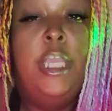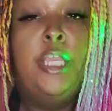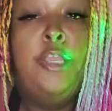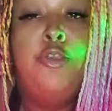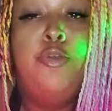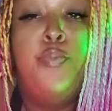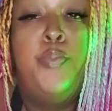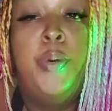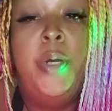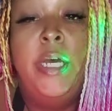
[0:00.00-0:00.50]

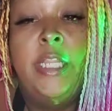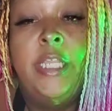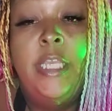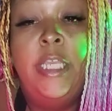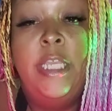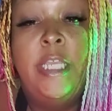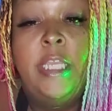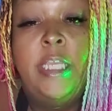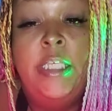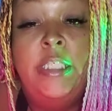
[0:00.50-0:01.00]
you
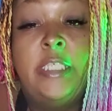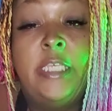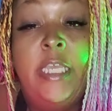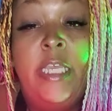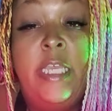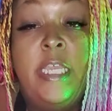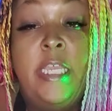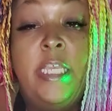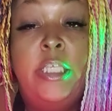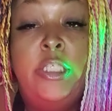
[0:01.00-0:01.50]
putty in his
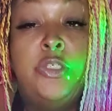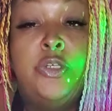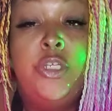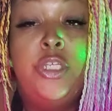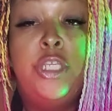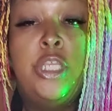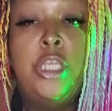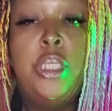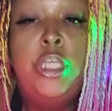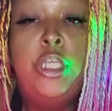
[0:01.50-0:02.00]
hands,
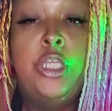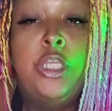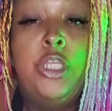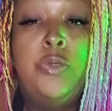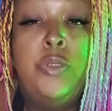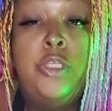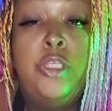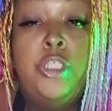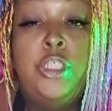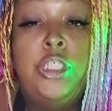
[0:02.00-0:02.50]
or
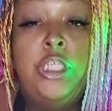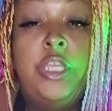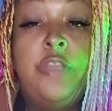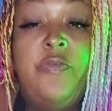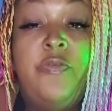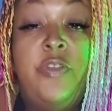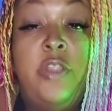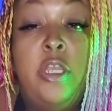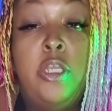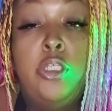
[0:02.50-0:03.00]
when
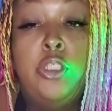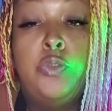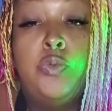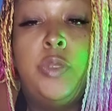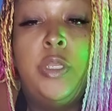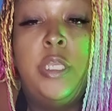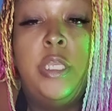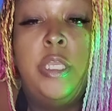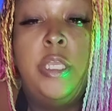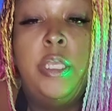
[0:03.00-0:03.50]
she flirts
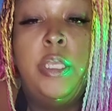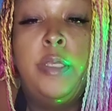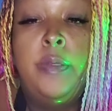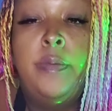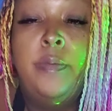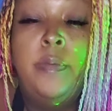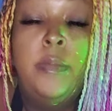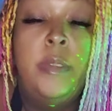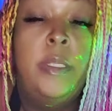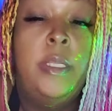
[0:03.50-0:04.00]
with
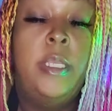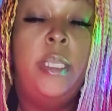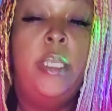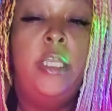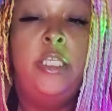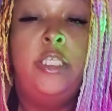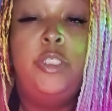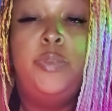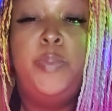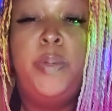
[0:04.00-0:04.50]
him,
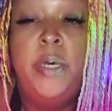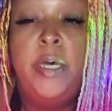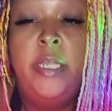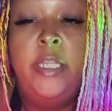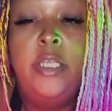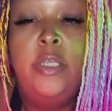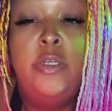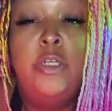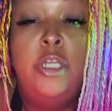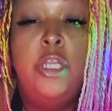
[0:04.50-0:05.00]
he's
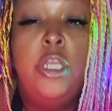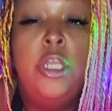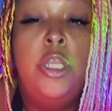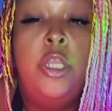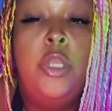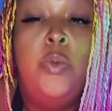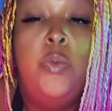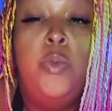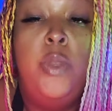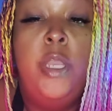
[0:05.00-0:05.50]
putty, or
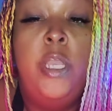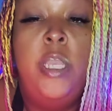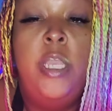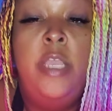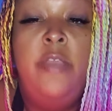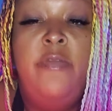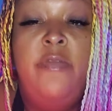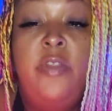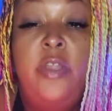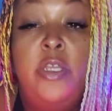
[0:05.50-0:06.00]
when
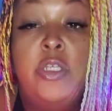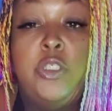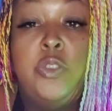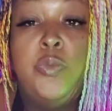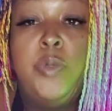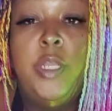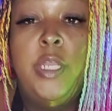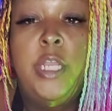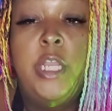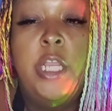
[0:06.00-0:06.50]
he
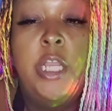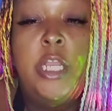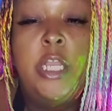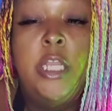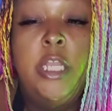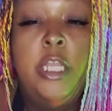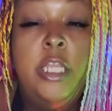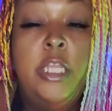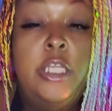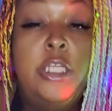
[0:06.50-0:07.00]
flirts with
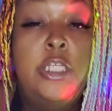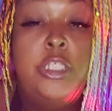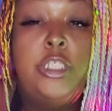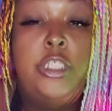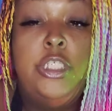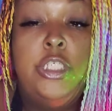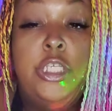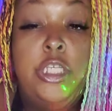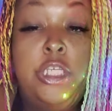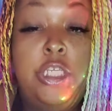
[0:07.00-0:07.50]
her,
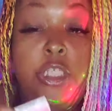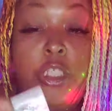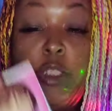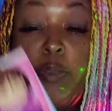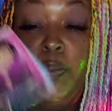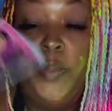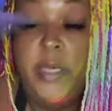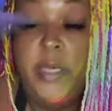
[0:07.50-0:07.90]
she's